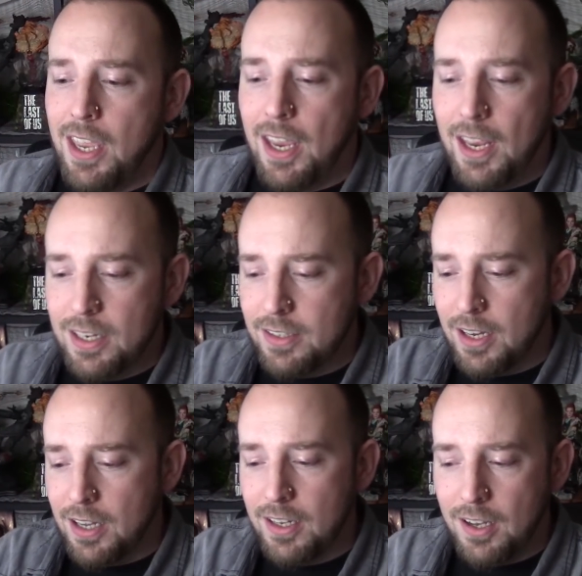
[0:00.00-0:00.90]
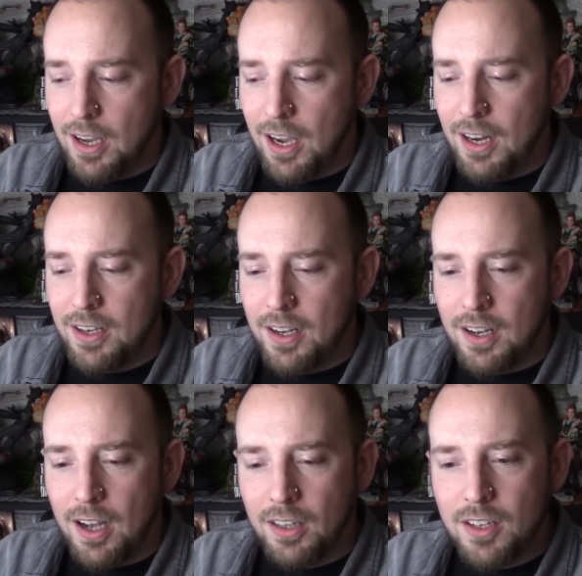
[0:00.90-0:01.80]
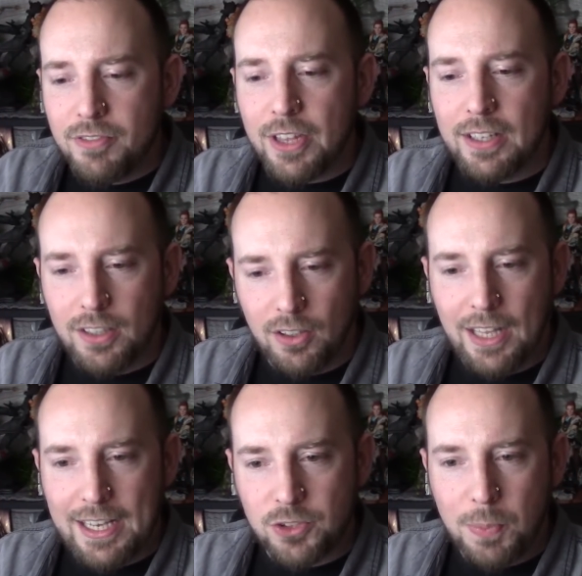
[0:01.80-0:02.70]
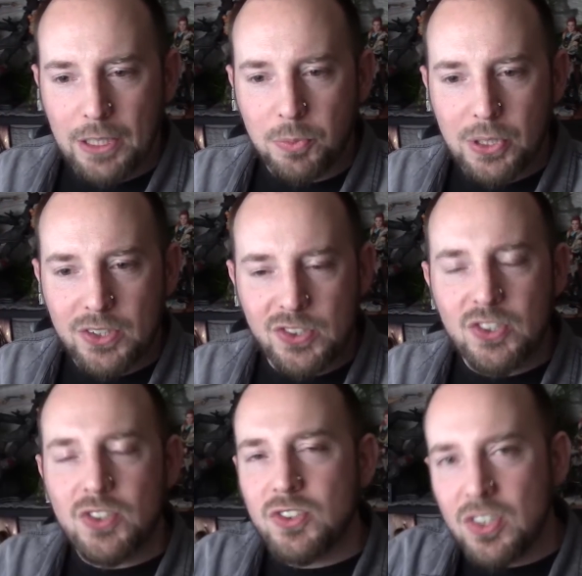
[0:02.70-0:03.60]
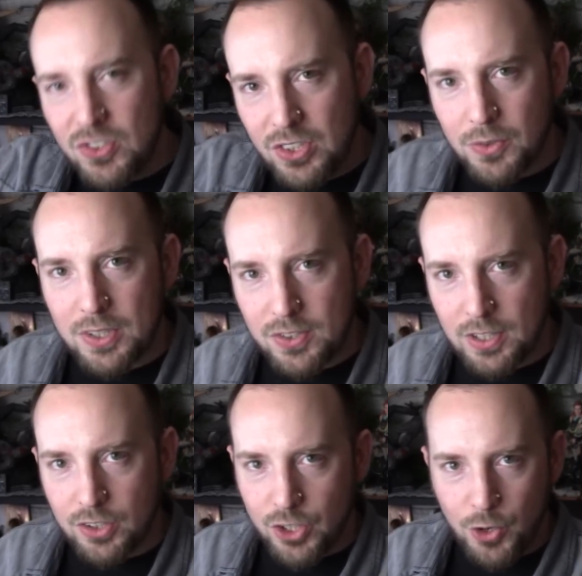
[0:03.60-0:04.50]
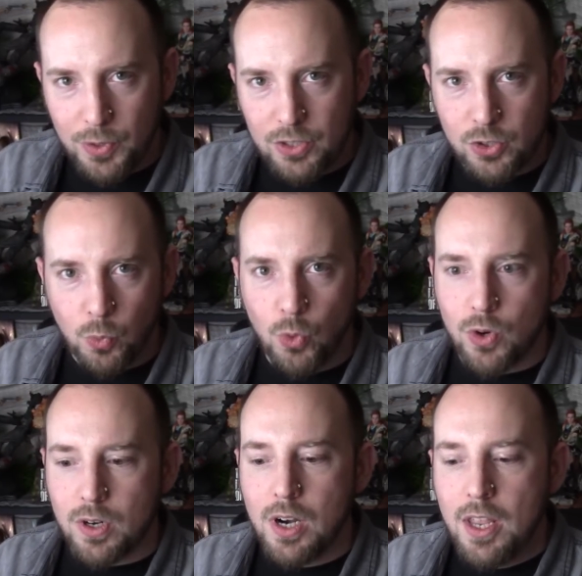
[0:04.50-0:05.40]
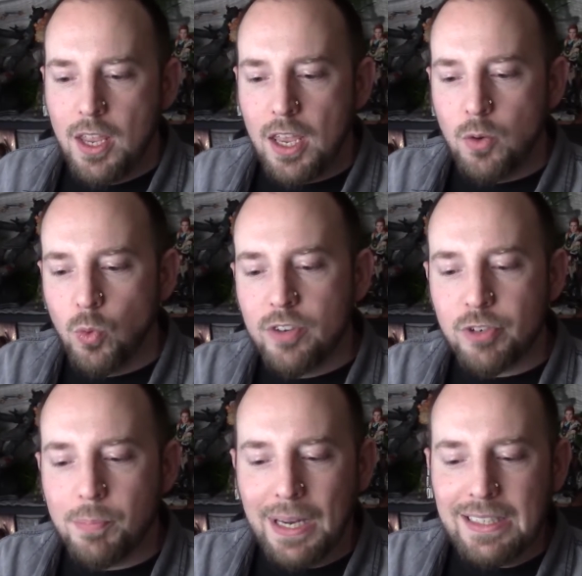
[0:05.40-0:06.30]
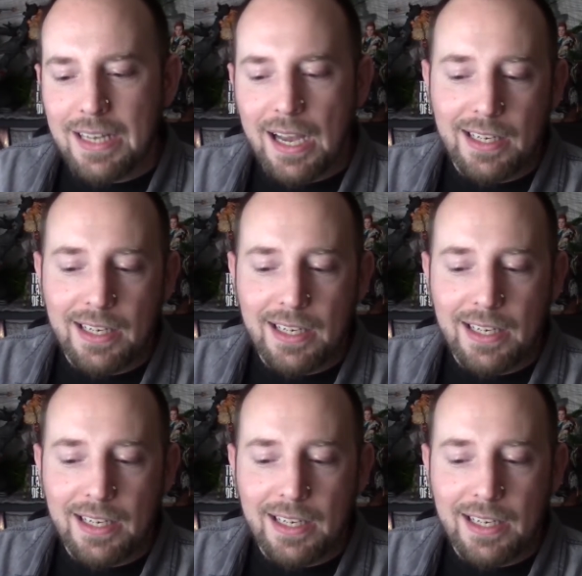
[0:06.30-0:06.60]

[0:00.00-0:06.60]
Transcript: And I love that little aspect, because this is a serious thing. They're going into war, and one of them might die.